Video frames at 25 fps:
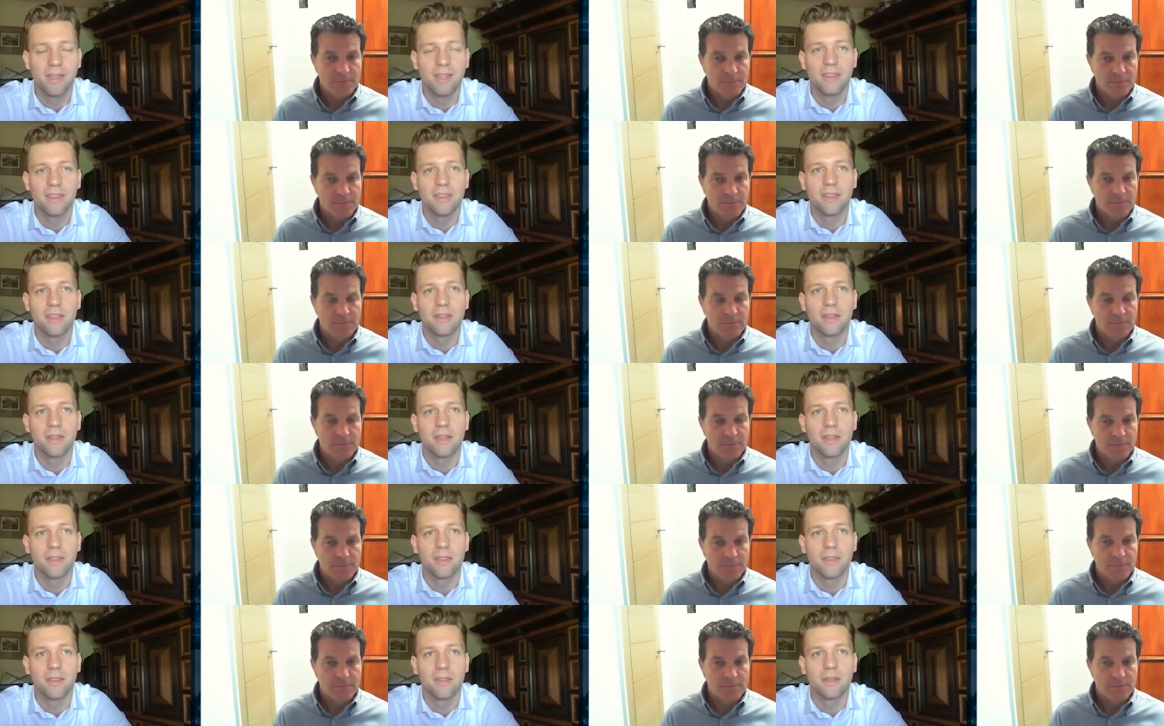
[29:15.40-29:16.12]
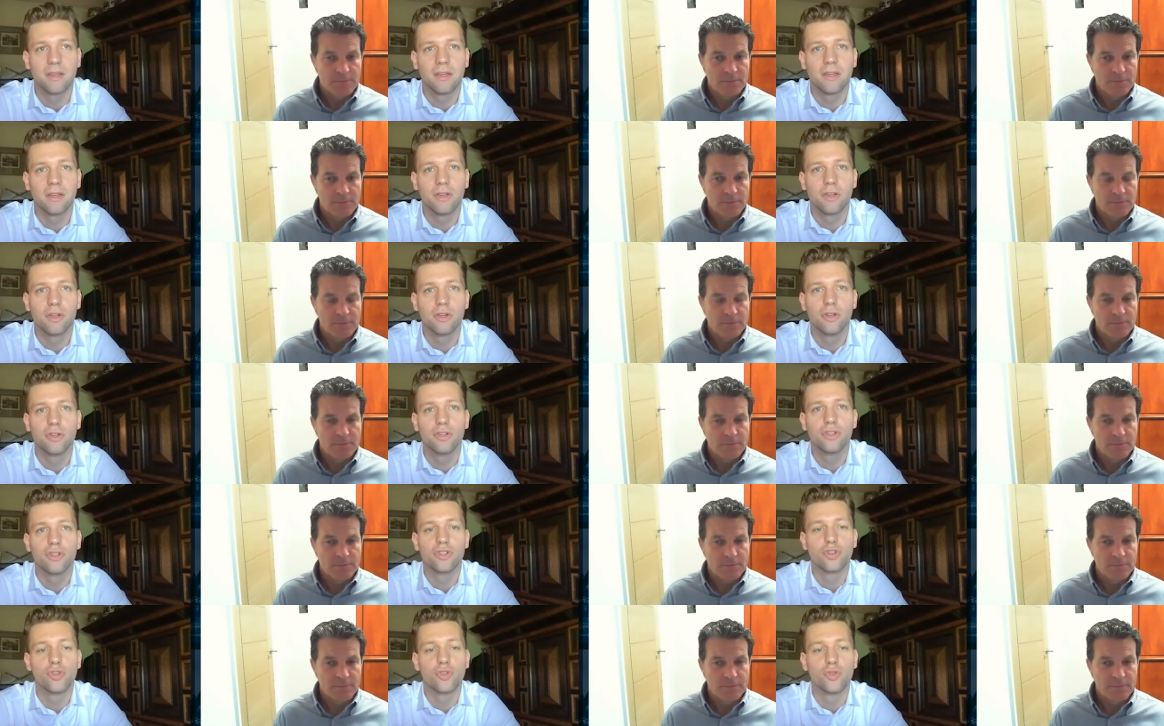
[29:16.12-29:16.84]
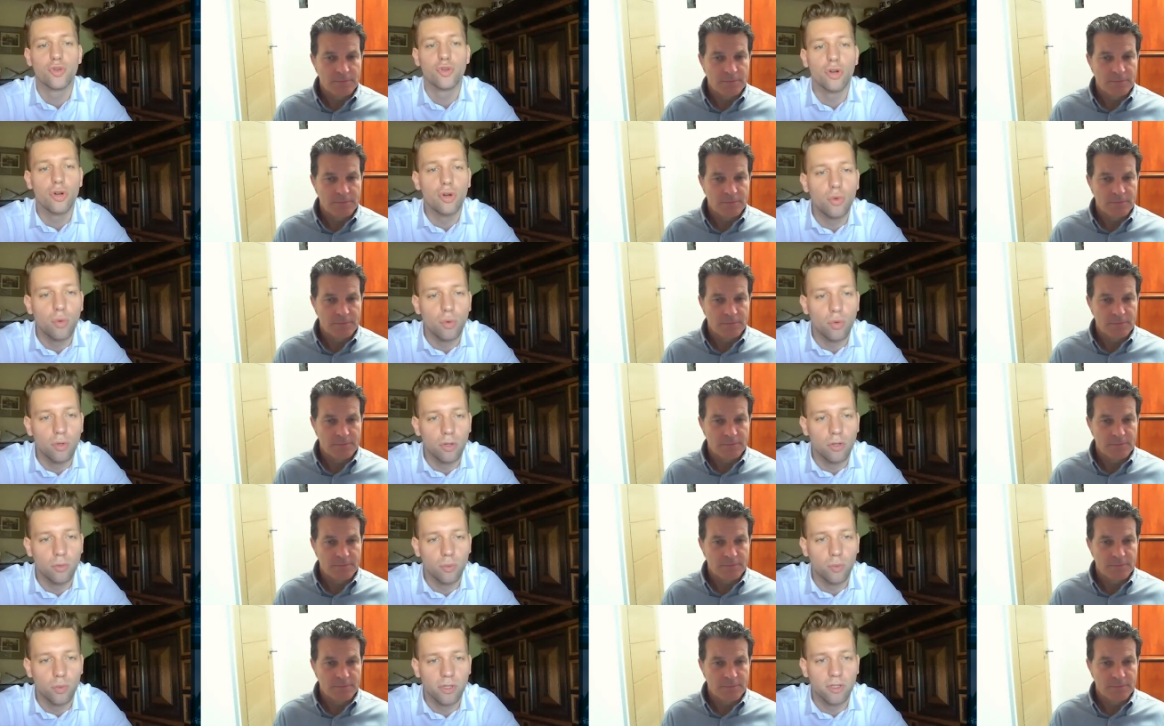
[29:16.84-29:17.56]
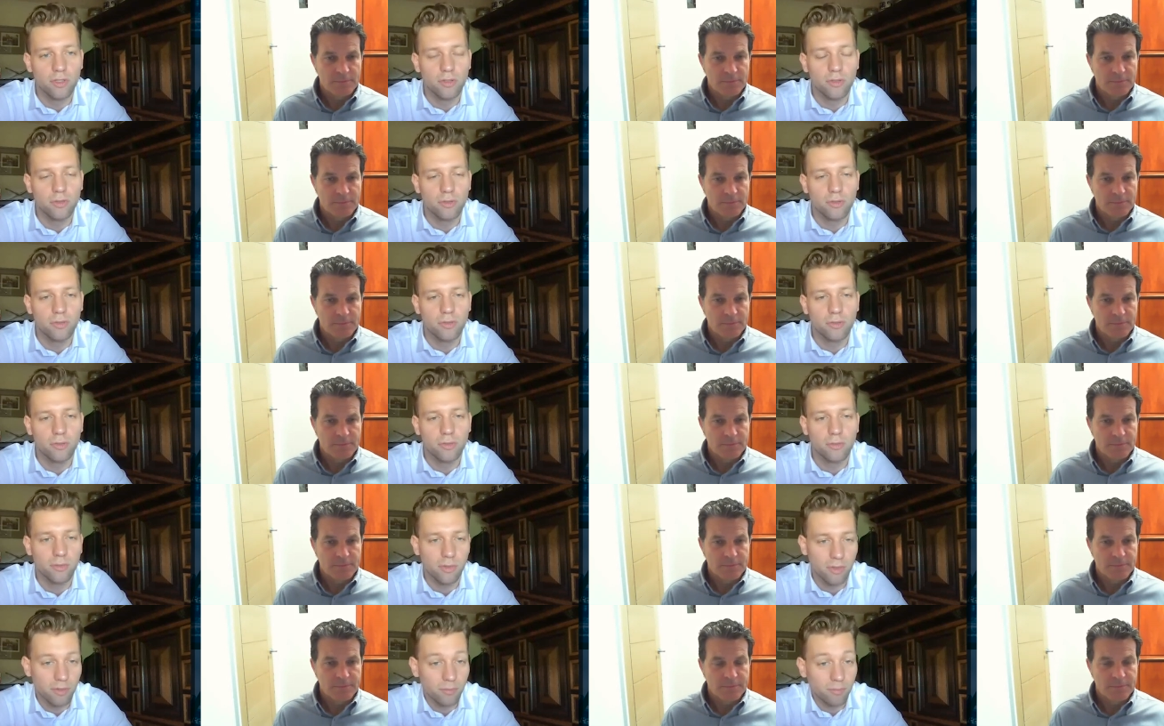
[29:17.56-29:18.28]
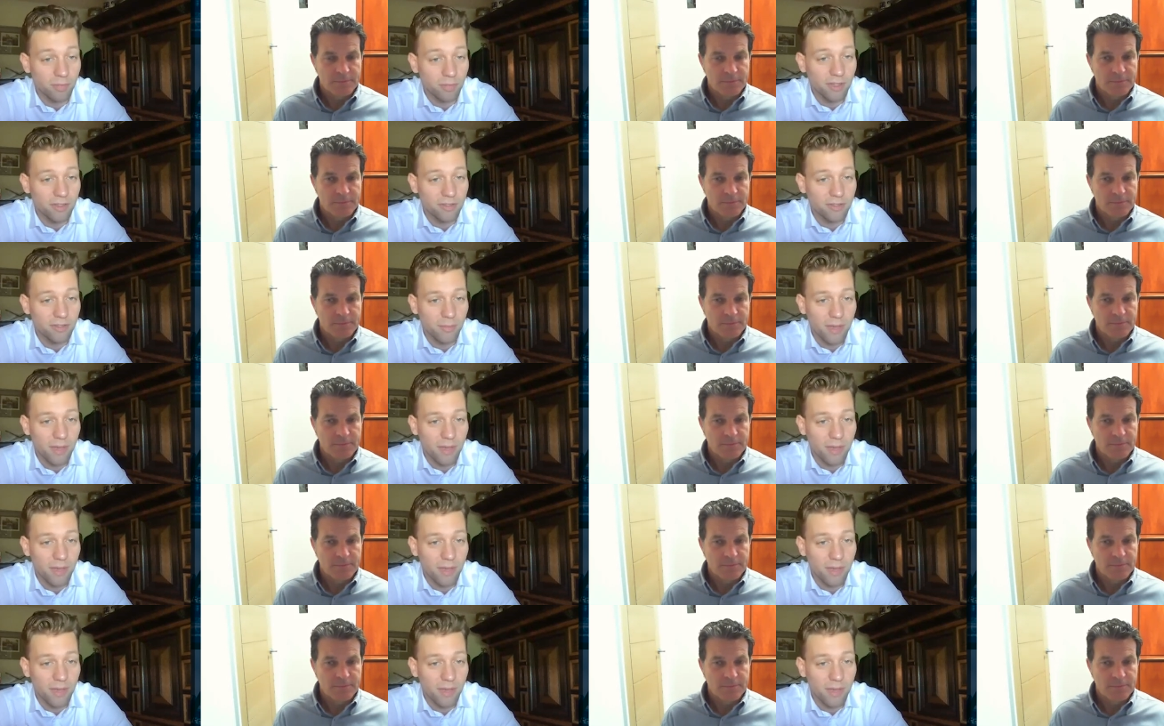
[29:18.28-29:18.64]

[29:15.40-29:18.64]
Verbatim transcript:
Speaker 1: that the control we do, pest